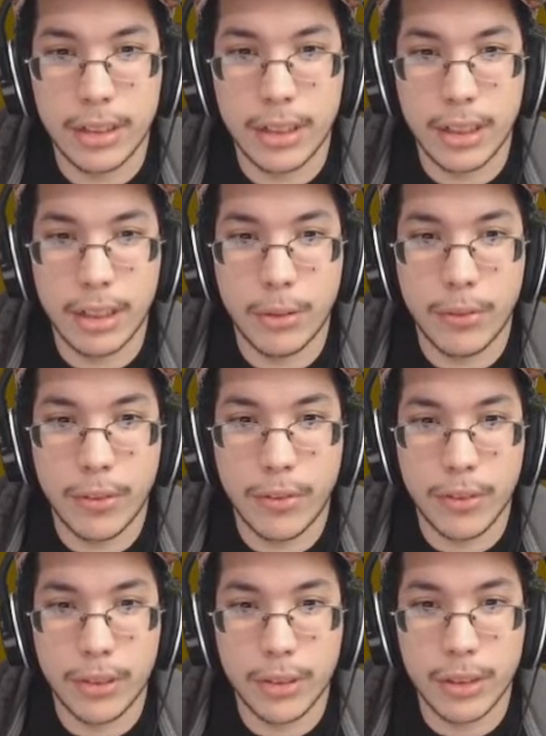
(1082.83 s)
And level 4 for
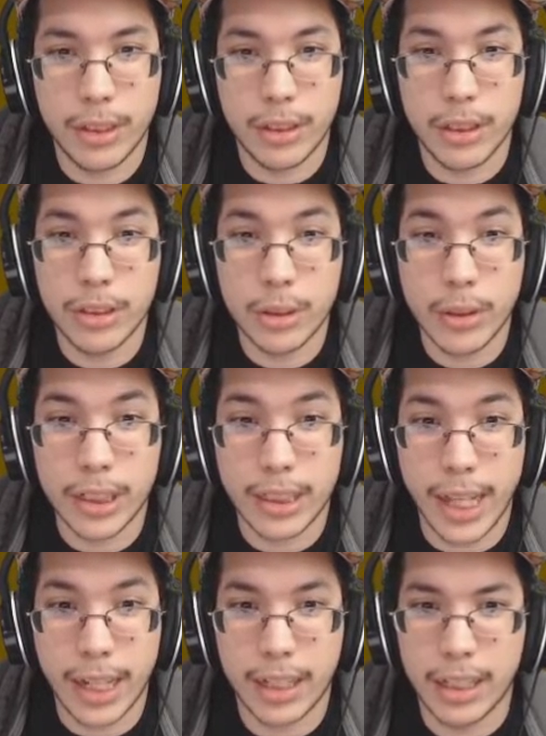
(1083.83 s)
Joey. And learns quick
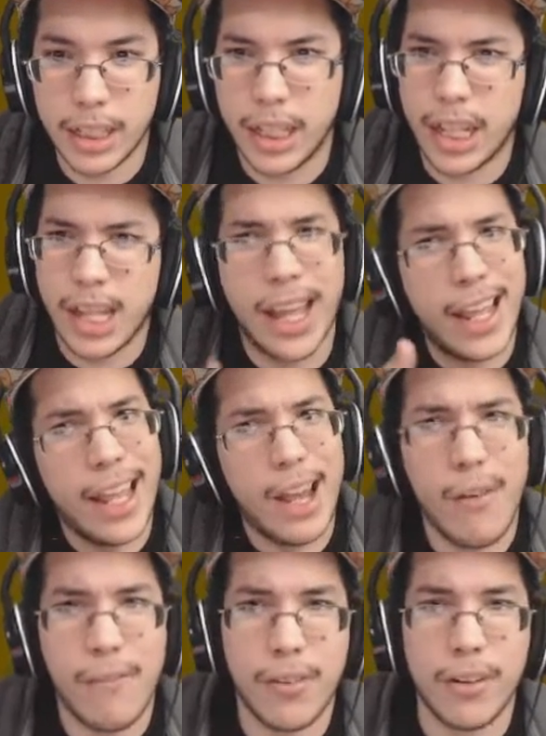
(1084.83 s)
attack.
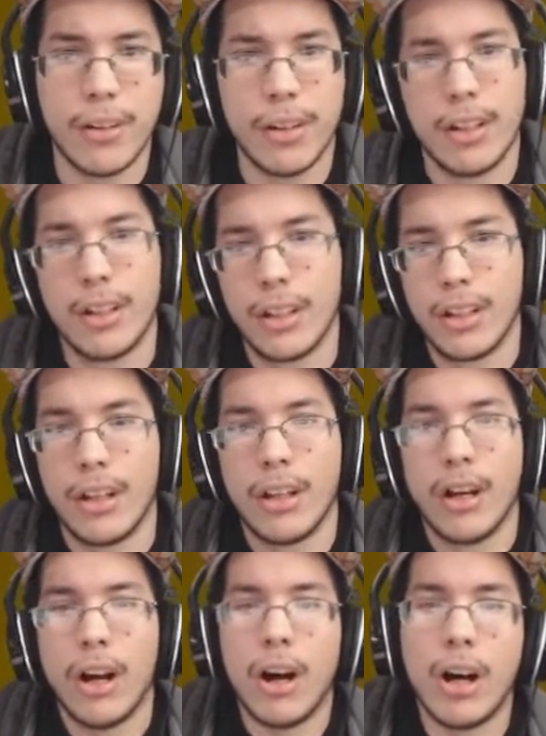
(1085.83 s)
Helpful.
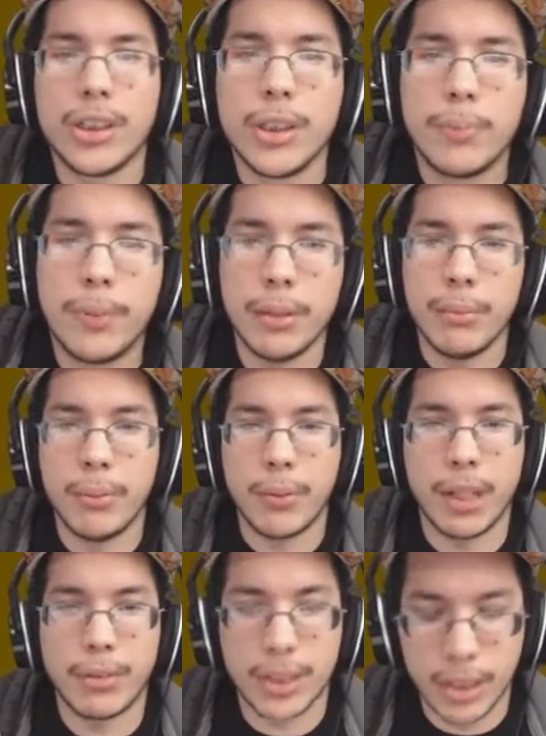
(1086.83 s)
Oh, you beat me, but that
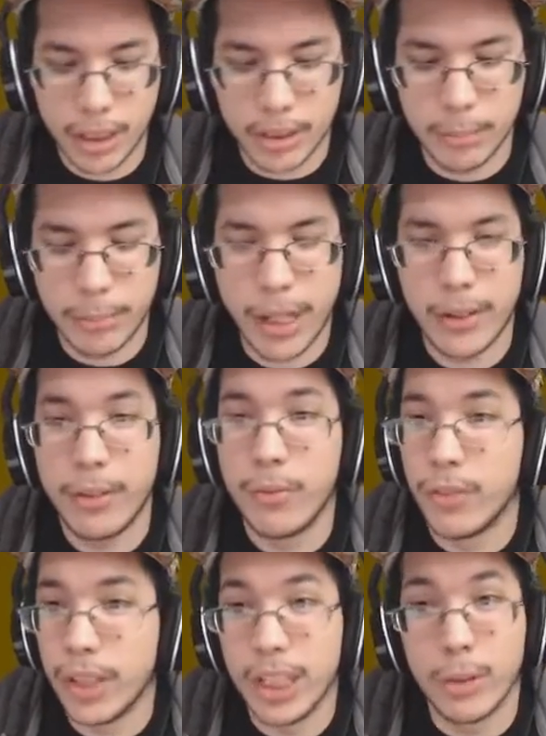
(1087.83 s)
was an awesome battle. It
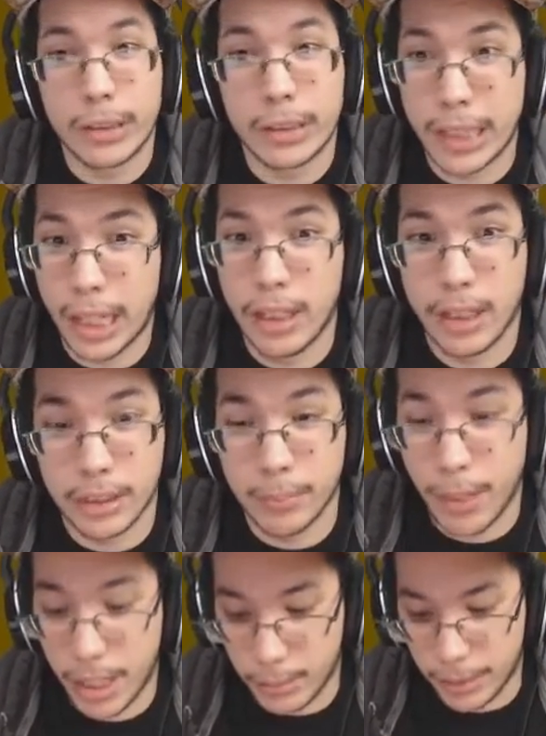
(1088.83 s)
really was not an awesome
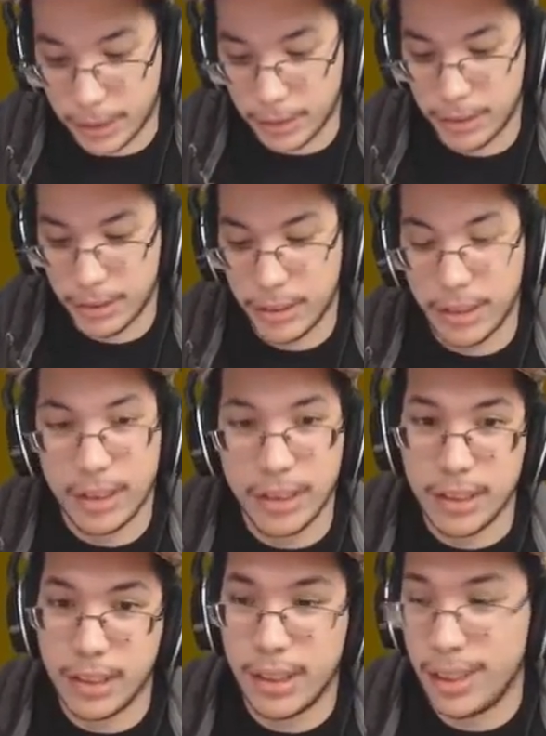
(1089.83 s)
battle, my dude.
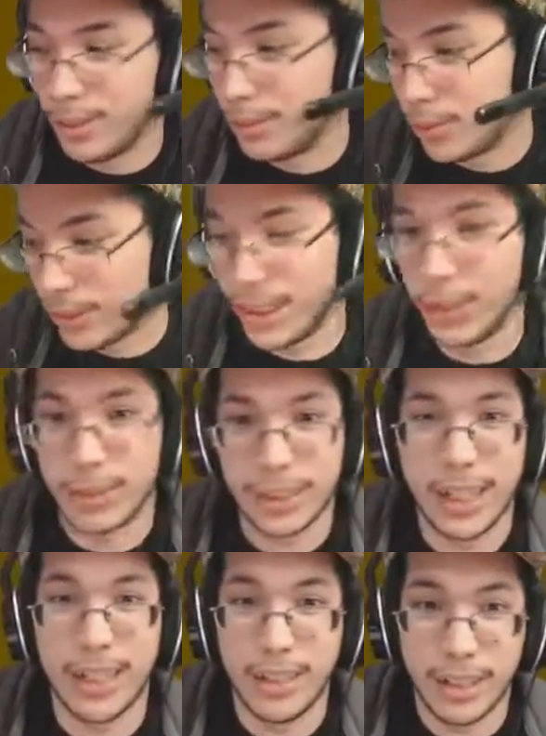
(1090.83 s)
It really was
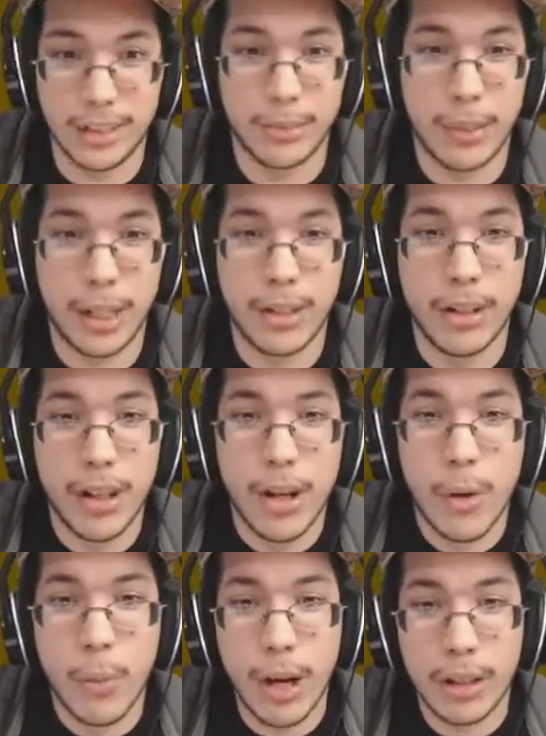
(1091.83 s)
not an awesome battle.
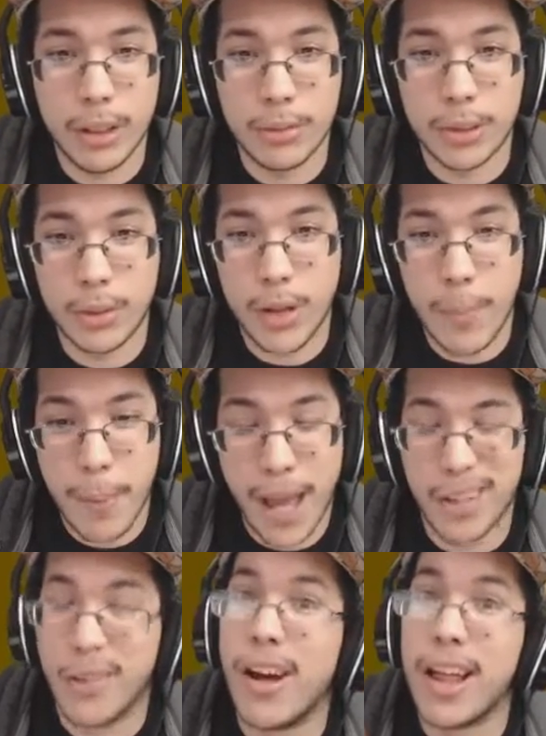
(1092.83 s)
Wow, that was a great
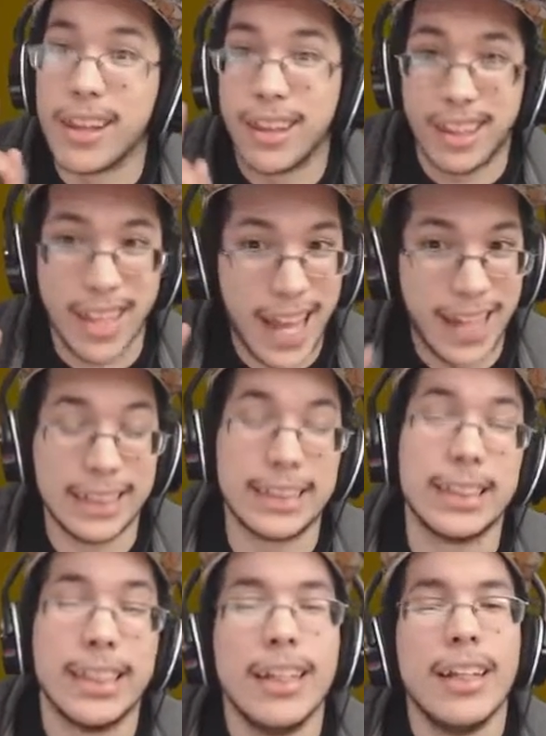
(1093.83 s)
battle. Lies.
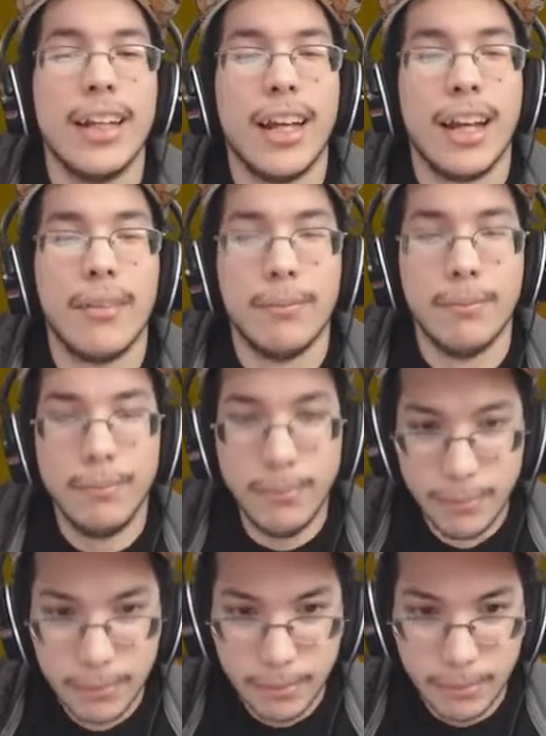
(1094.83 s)

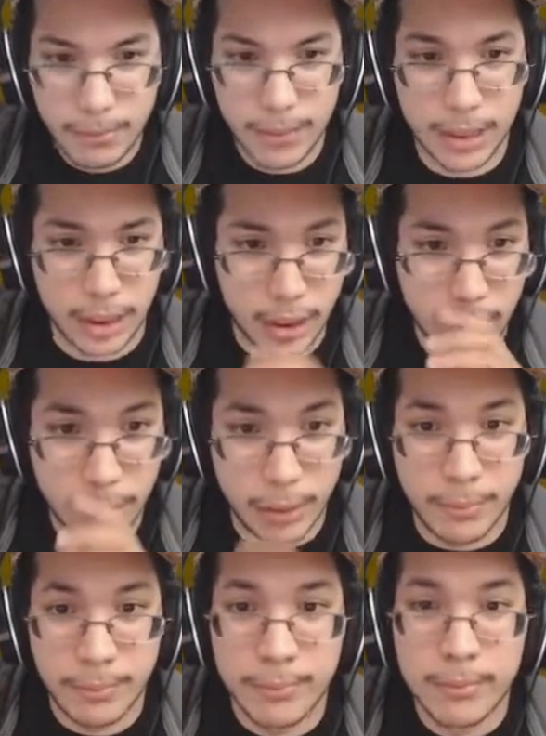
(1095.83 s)
Excuse me.
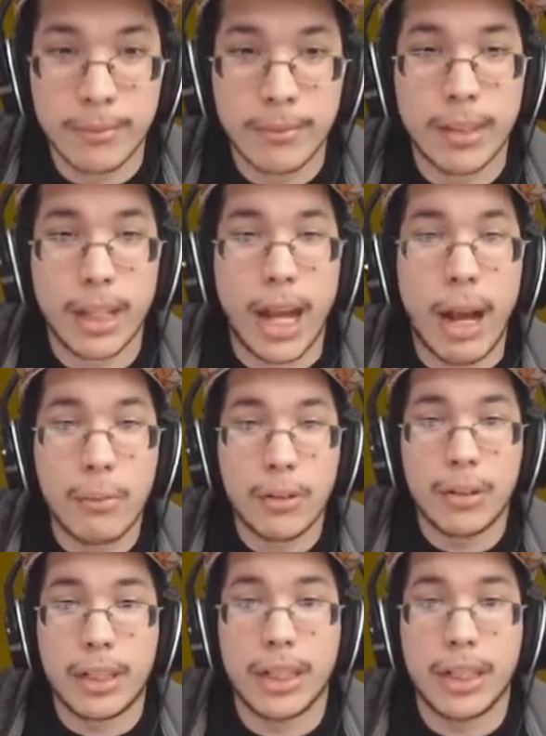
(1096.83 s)
I'm going to